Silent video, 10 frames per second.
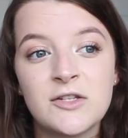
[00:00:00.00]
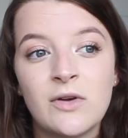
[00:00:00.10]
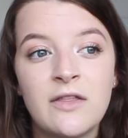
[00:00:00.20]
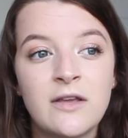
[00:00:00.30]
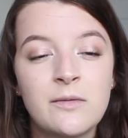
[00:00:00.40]
So
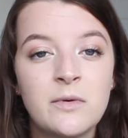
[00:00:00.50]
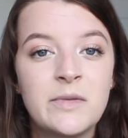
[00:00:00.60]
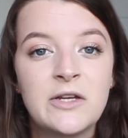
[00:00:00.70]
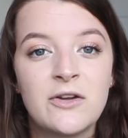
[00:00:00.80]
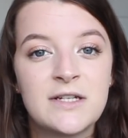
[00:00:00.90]
I think I'm going
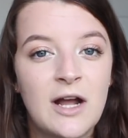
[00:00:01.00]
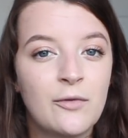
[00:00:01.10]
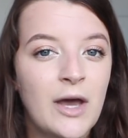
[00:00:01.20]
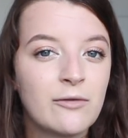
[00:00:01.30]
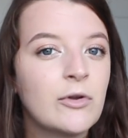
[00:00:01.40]
to be going
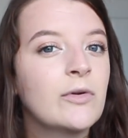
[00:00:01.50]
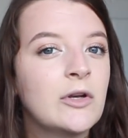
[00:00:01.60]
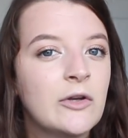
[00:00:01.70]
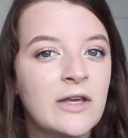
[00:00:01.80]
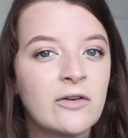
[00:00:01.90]
down that route
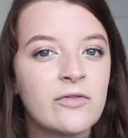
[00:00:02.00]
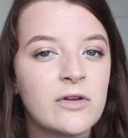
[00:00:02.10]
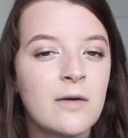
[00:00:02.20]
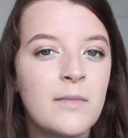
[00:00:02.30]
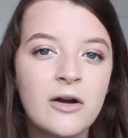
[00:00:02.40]
and looking for
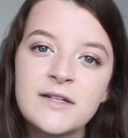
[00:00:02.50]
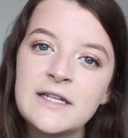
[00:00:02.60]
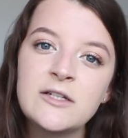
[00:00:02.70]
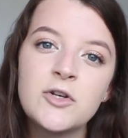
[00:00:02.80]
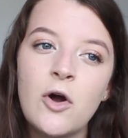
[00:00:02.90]
a
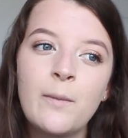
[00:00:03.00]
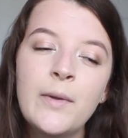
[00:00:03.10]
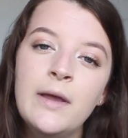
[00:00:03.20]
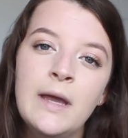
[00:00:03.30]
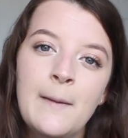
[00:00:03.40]
marketing job,
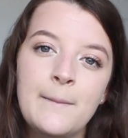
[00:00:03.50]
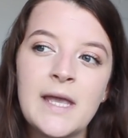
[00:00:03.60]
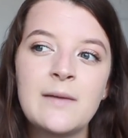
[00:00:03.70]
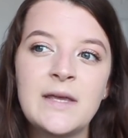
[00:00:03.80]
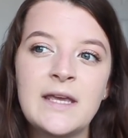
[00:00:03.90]

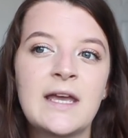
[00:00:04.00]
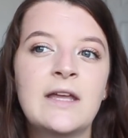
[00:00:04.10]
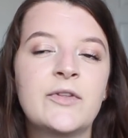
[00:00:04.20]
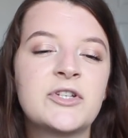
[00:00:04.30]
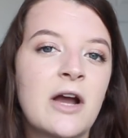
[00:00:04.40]
maybe
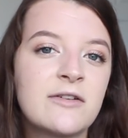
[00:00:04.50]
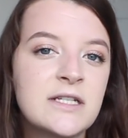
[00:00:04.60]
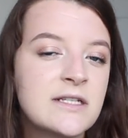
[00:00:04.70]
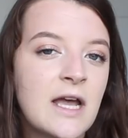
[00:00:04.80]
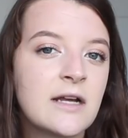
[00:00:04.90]
in the
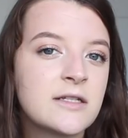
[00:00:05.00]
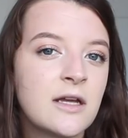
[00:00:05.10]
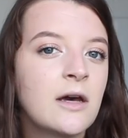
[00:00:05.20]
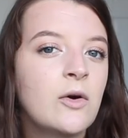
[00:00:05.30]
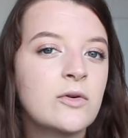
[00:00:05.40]
charity
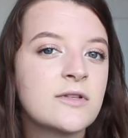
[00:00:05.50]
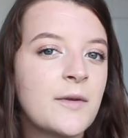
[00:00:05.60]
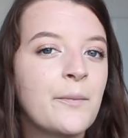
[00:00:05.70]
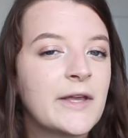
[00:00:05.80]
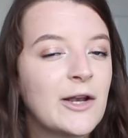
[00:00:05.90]
sector or
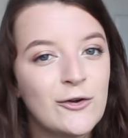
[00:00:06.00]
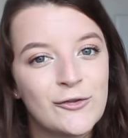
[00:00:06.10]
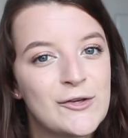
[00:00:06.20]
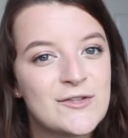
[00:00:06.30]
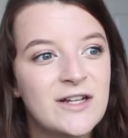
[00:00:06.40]
something
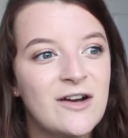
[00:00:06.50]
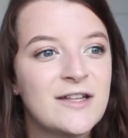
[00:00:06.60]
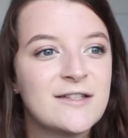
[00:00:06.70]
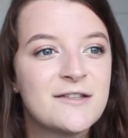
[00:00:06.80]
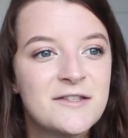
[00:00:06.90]
along those
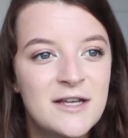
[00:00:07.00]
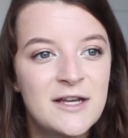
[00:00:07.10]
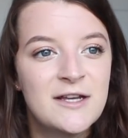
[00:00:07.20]
lines.